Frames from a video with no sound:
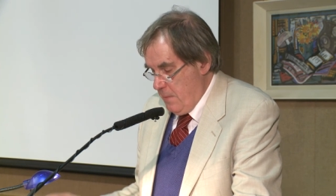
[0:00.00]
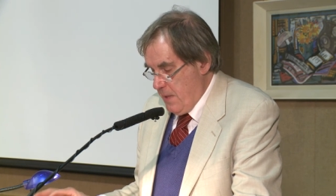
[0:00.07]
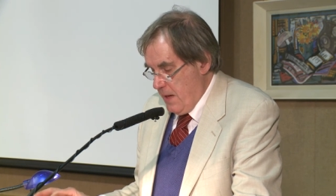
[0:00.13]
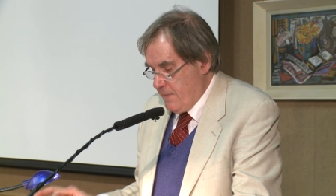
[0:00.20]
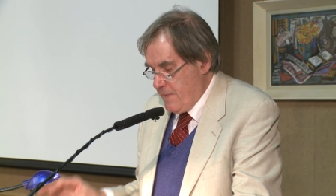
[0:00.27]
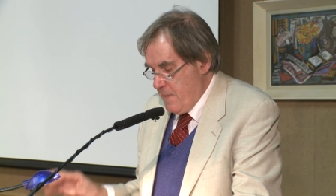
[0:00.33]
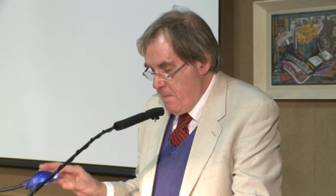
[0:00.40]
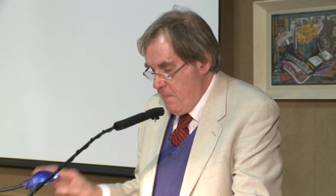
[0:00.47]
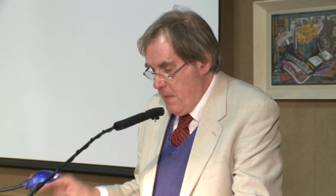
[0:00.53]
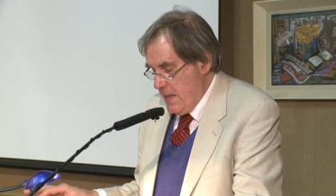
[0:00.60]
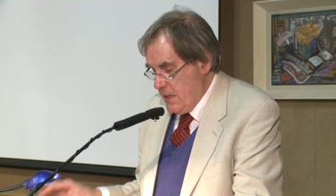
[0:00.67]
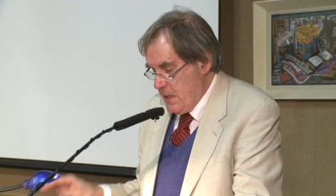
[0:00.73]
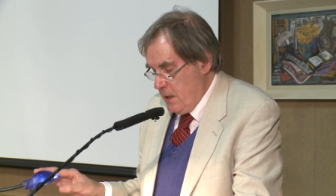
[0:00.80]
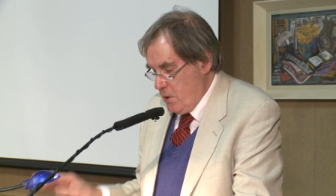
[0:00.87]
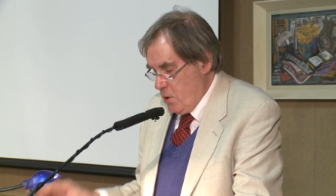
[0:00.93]
but for
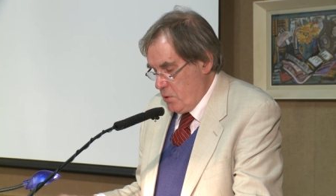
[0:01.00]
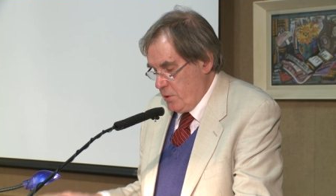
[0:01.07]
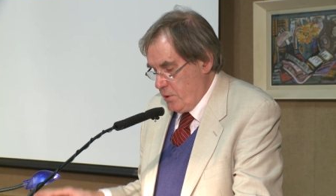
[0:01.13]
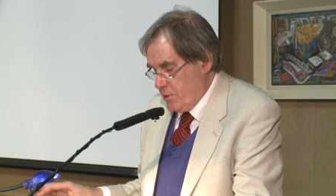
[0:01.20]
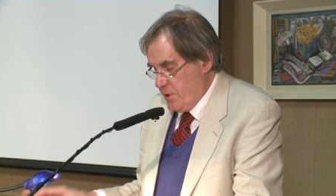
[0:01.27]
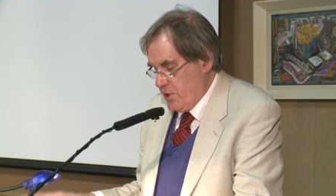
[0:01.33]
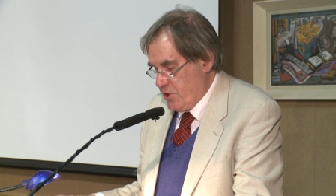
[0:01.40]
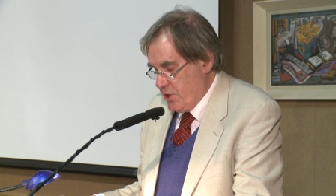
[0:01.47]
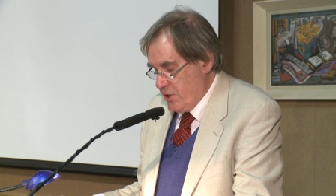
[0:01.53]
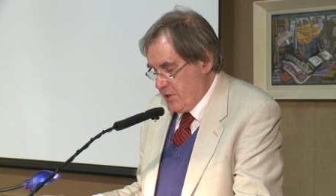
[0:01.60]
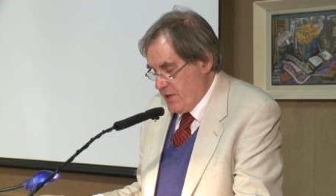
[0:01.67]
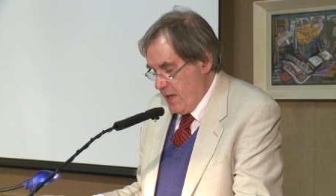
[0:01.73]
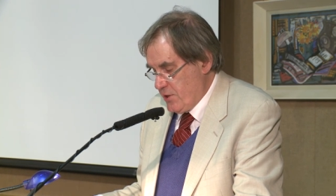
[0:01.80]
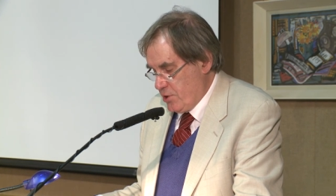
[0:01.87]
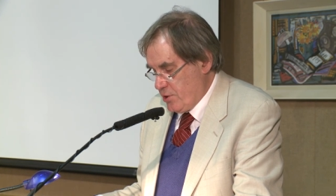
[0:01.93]
many long Christian
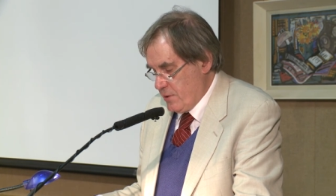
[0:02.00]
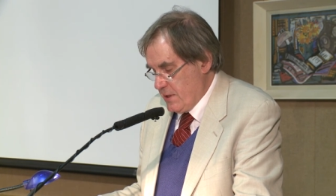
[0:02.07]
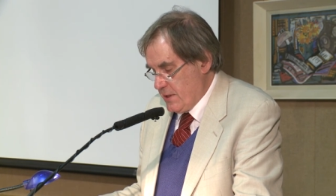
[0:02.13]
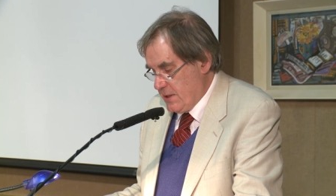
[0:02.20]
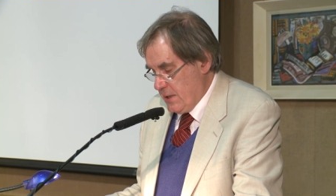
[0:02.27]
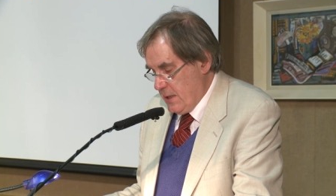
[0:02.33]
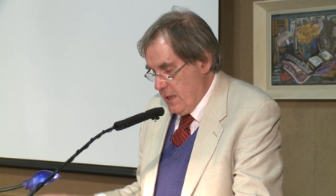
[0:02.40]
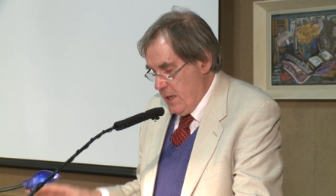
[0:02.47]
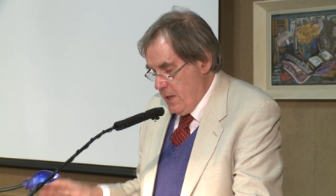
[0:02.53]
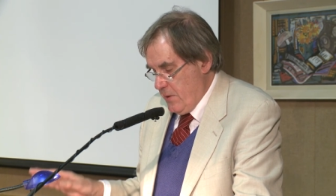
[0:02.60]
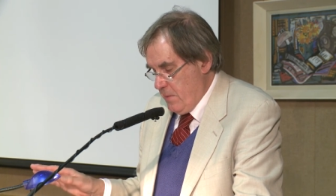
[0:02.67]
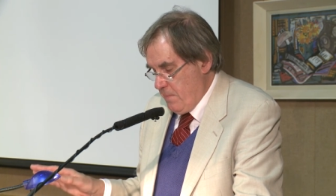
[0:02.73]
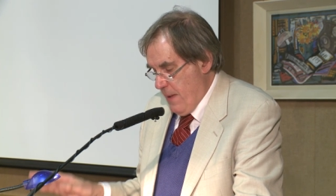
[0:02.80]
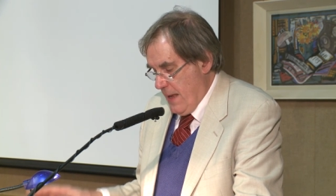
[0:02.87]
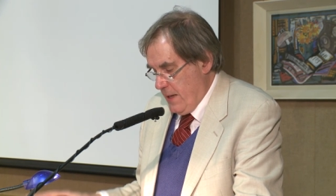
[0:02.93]
centuries,
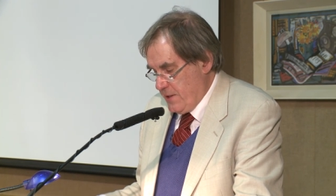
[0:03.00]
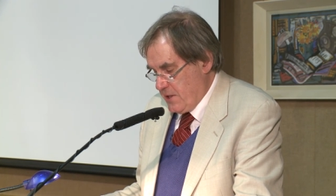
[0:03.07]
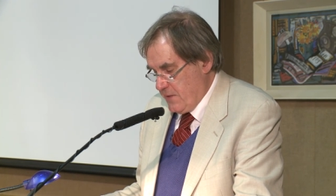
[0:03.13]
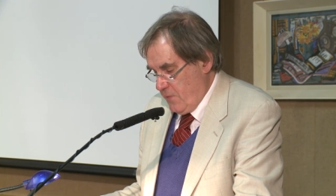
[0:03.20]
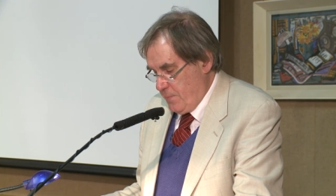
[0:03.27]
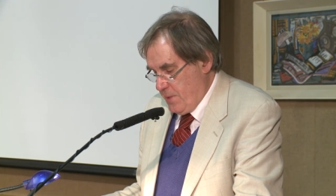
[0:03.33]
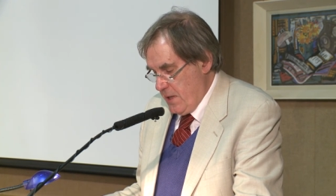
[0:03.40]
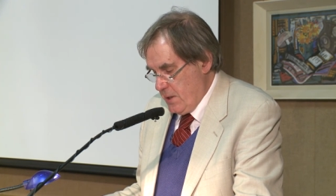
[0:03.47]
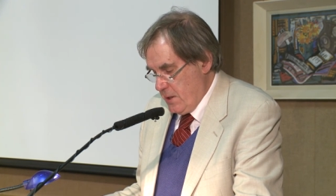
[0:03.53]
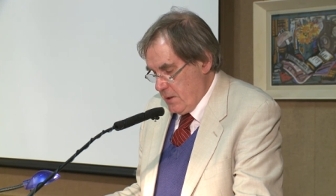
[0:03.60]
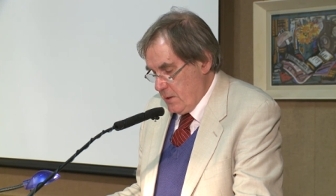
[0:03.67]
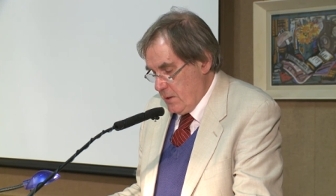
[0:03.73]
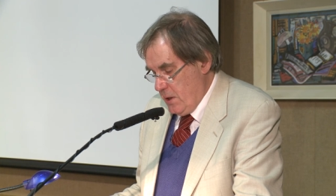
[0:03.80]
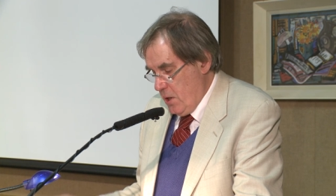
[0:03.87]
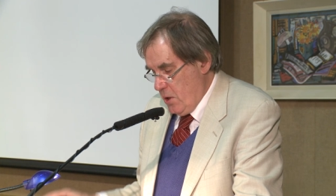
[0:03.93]
the balance of
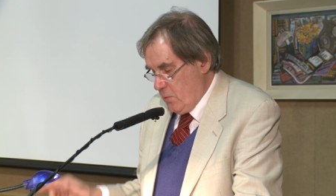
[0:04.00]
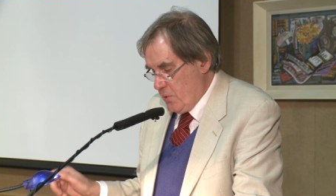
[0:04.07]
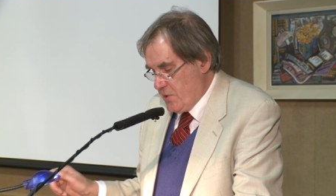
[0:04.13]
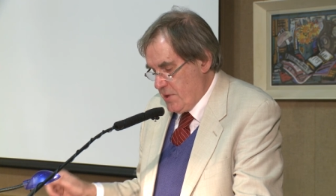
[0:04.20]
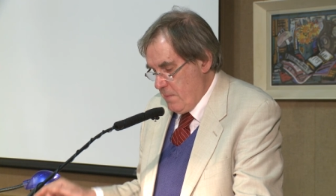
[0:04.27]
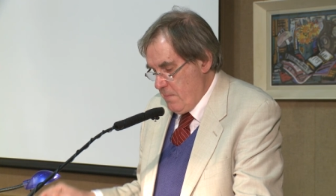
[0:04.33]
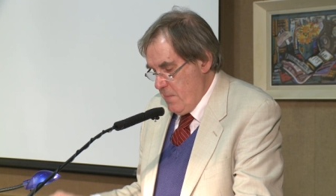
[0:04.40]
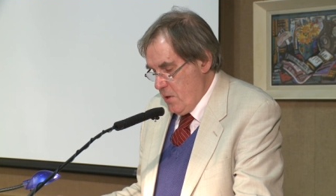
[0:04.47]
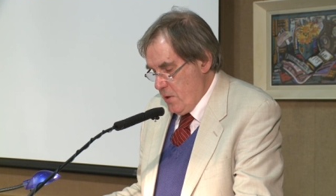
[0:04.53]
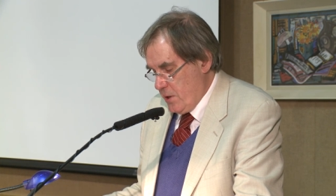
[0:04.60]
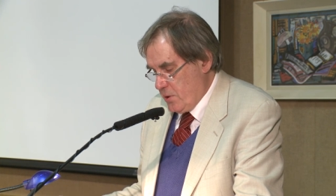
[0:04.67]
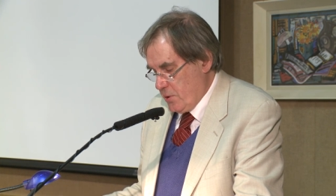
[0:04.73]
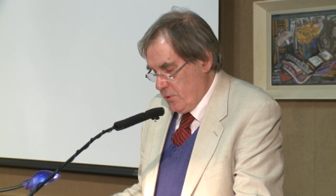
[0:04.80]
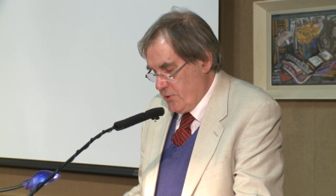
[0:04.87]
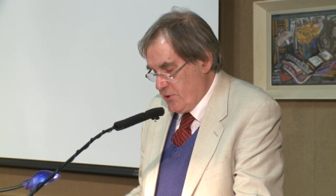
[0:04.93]
opinion was that
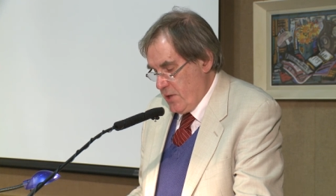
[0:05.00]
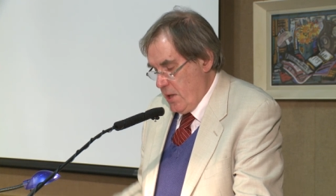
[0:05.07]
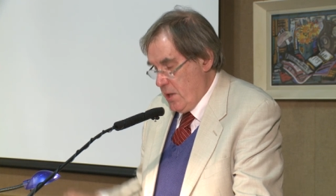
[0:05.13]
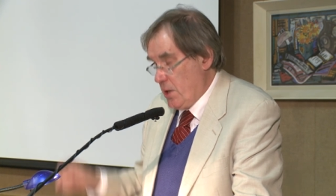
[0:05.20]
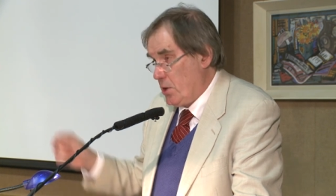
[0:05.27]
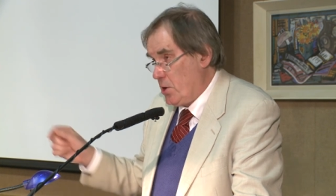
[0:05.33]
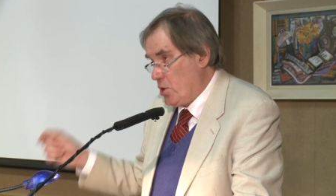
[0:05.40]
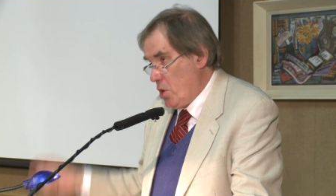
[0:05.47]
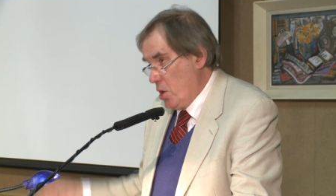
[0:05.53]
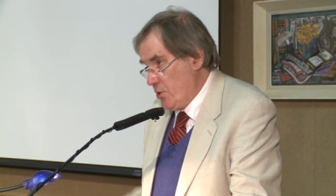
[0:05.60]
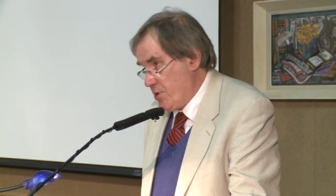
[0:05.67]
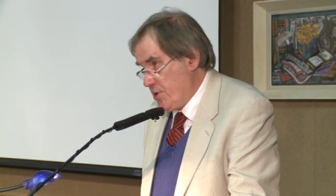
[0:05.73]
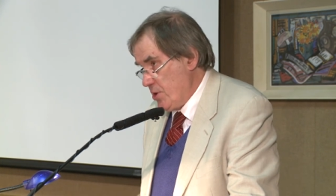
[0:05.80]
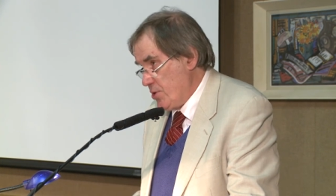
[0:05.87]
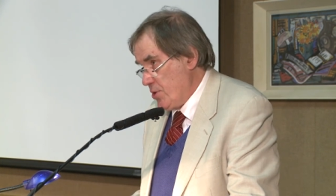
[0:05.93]
miracles
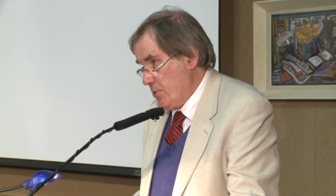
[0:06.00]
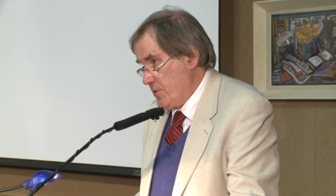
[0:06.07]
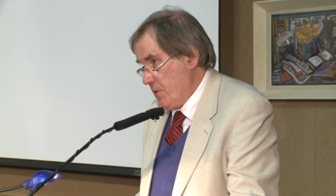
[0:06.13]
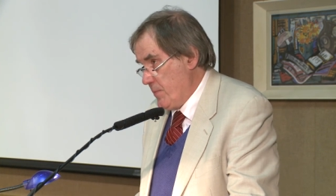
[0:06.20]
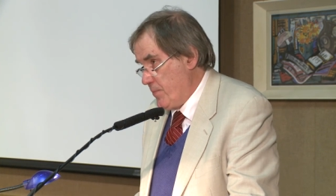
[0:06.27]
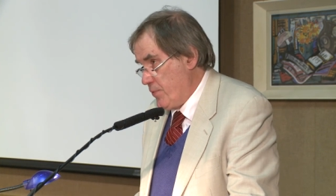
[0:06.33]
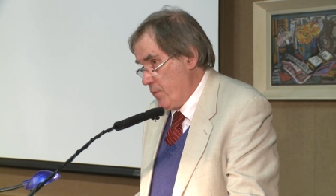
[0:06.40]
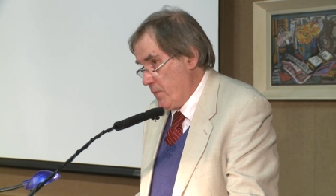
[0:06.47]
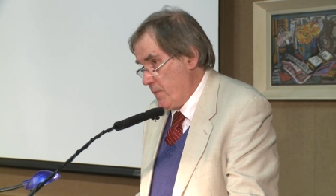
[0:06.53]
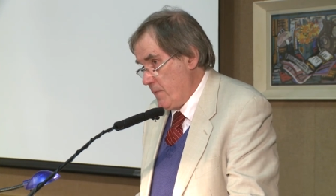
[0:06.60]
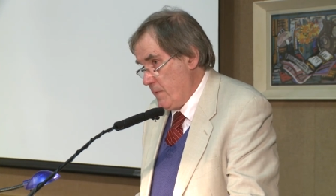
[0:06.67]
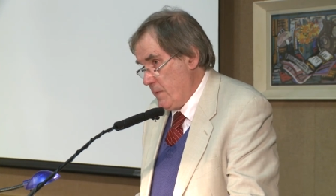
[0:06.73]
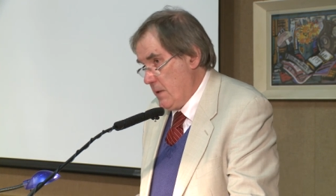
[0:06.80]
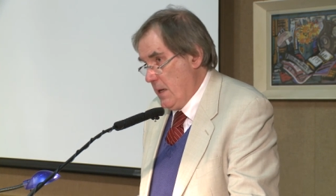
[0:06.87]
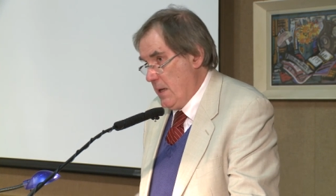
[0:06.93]
constituted
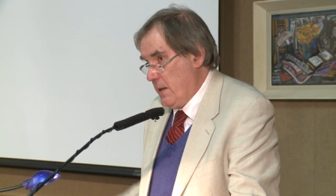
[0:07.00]
proof.